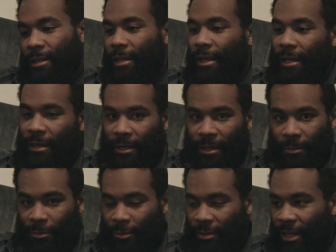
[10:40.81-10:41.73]
Like Cain and
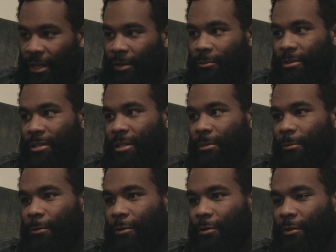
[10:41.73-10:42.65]
Abel. Cain wasn't
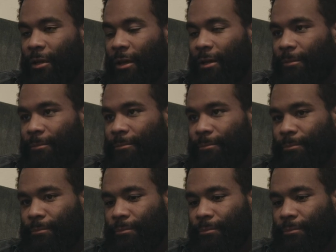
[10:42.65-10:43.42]
able to do that